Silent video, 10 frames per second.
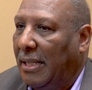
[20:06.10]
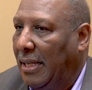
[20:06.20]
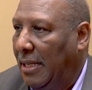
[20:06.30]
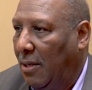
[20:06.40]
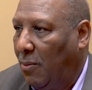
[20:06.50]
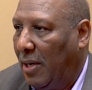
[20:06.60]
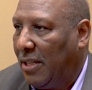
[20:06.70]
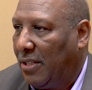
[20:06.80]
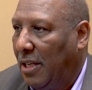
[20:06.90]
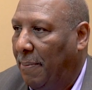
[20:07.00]
any
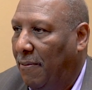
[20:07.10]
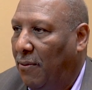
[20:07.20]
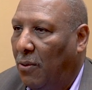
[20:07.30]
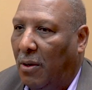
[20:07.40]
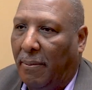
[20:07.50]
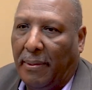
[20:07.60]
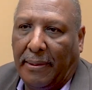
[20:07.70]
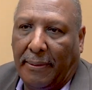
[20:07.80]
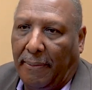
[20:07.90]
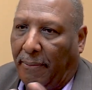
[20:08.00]
way, shape, or form,
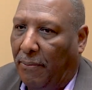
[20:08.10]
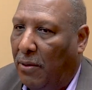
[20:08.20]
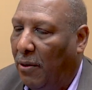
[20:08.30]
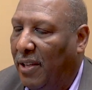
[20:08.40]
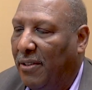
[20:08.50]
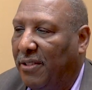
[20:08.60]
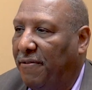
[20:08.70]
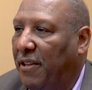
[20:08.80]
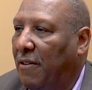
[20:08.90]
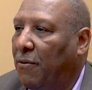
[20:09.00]
know there's a
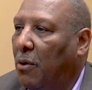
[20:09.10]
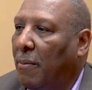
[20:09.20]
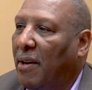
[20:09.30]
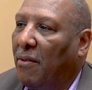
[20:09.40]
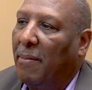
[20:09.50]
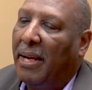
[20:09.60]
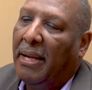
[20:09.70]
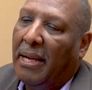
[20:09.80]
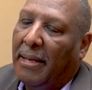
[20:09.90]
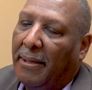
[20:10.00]
fair forum, everybody,
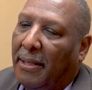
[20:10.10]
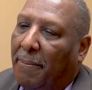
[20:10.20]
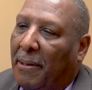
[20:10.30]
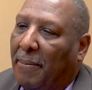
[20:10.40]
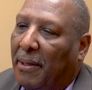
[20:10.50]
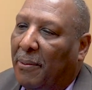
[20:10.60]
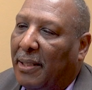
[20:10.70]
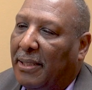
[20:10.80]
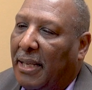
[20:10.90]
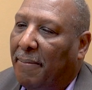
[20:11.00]
then the public would
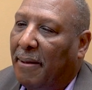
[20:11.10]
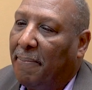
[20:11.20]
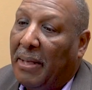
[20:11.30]
accept me,